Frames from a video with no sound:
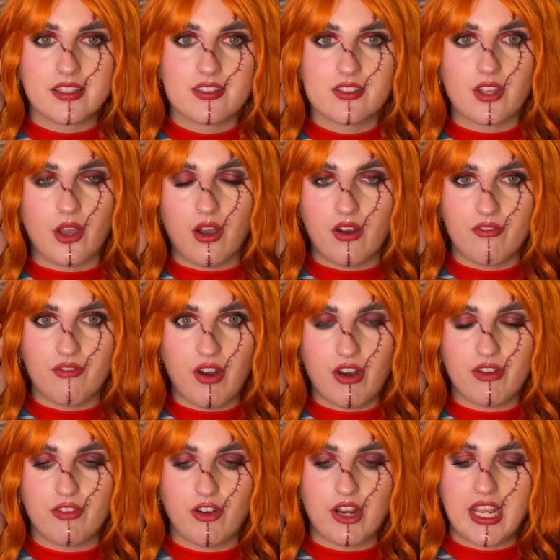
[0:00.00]
so I'm
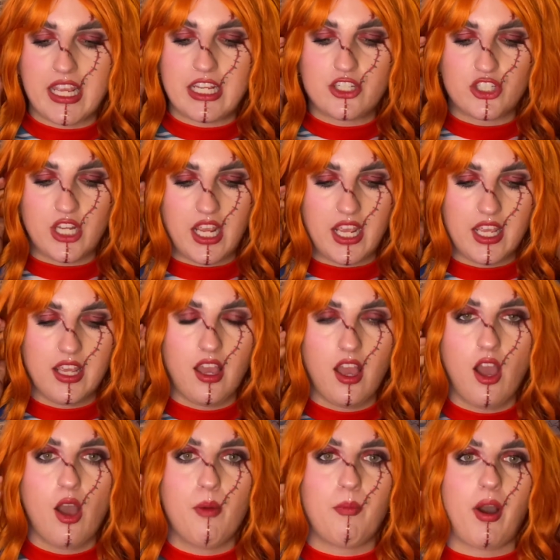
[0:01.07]
very, very itchy,
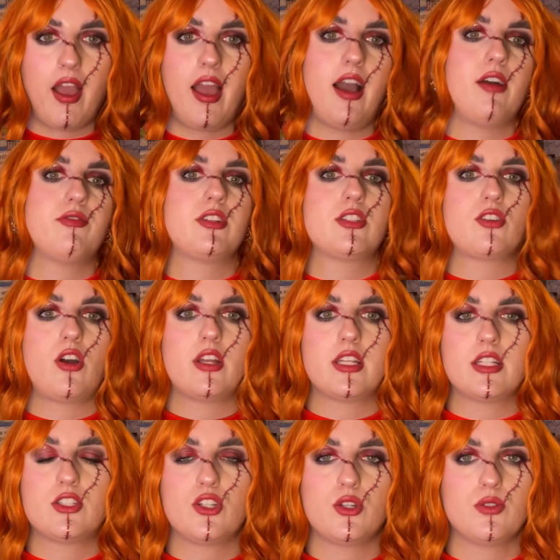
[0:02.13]
but I have
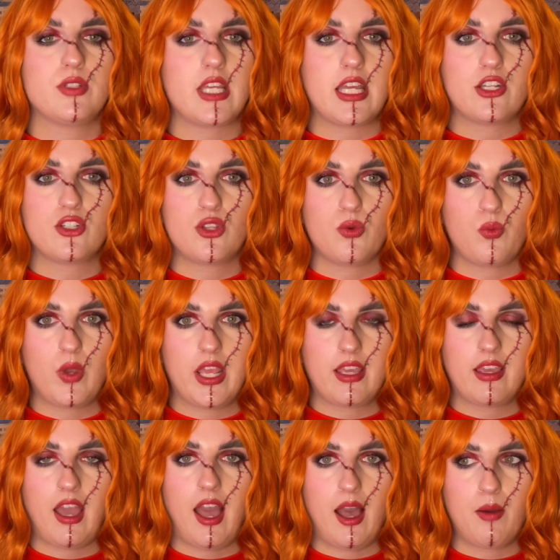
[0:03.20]
decided to ditch the
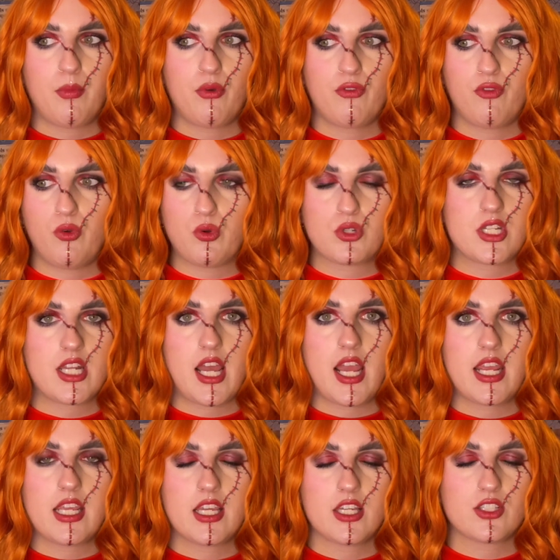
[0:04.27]
wig cap for
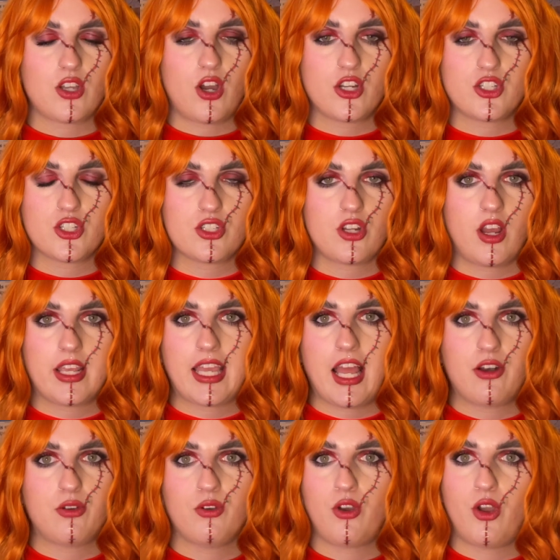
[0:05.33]
today because I
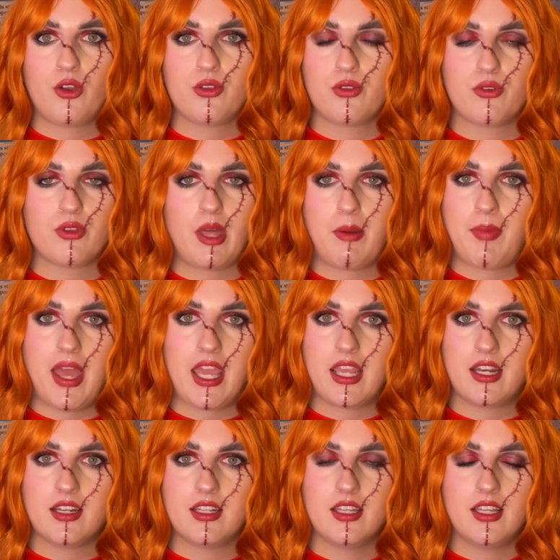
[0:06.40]
cannot go through that
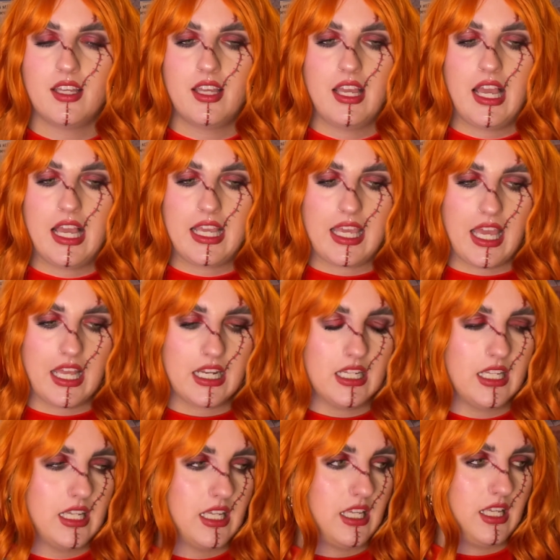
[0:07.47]
pain again.
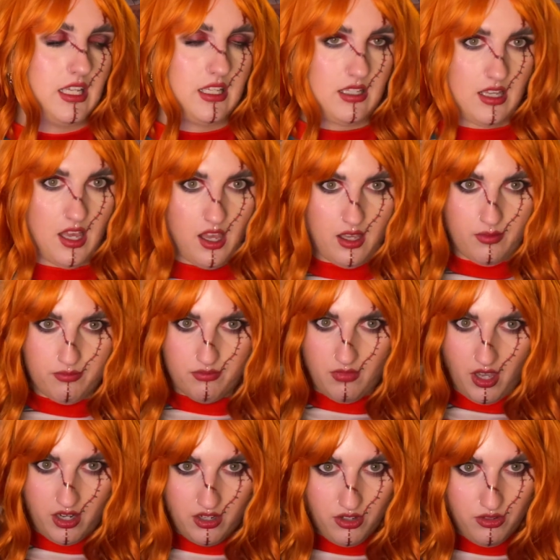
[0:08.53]
And
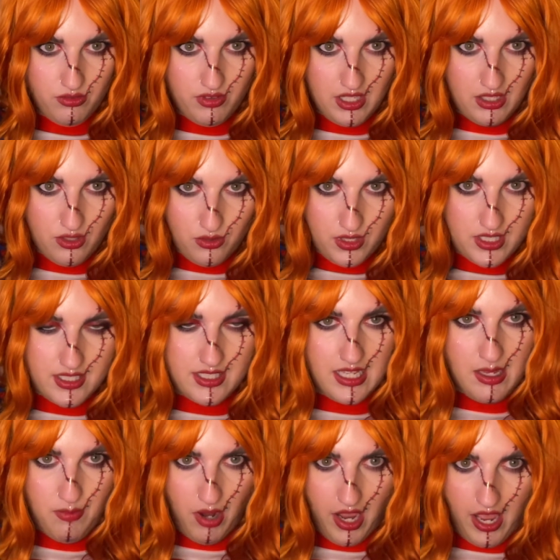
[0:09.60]
I don't think you can
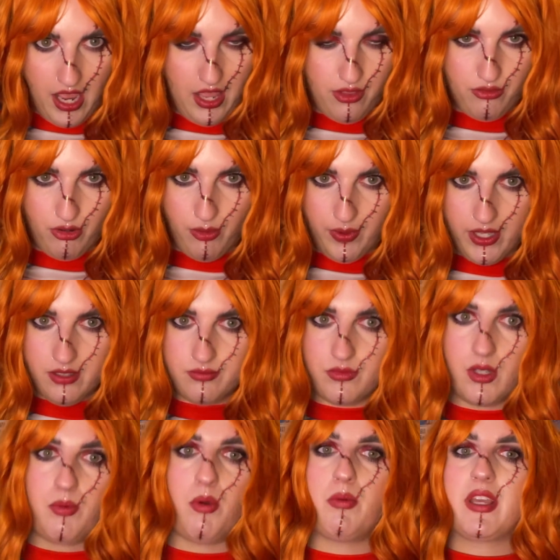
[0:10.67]
see my hair through it.
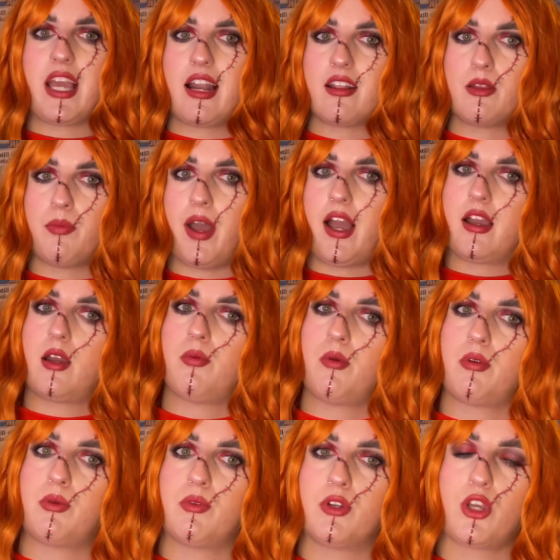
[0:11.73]
You probably can at the back. I
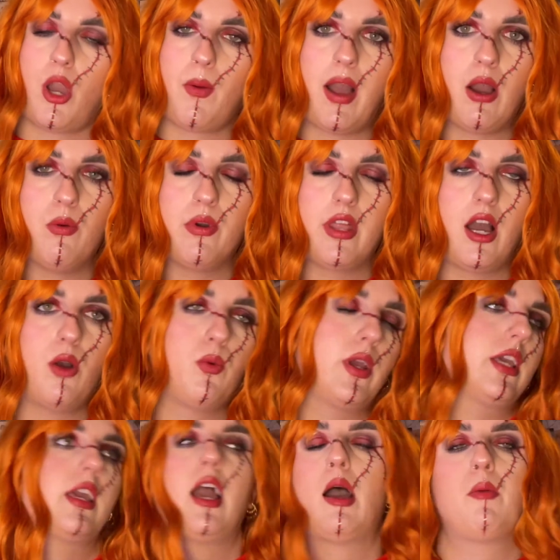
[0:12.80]
probably wouldn't go out without a
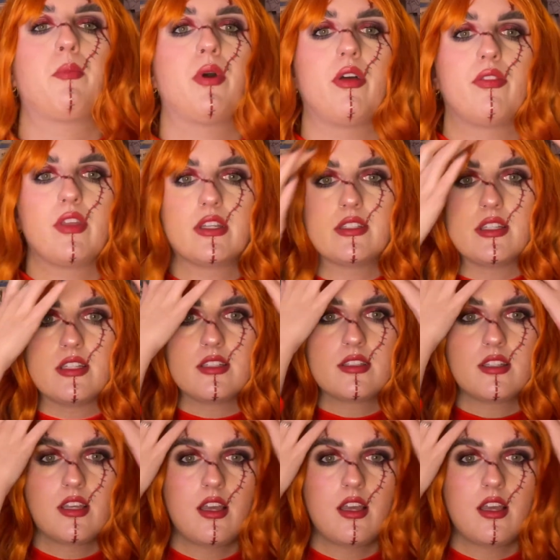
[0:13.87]
wig cap, but this is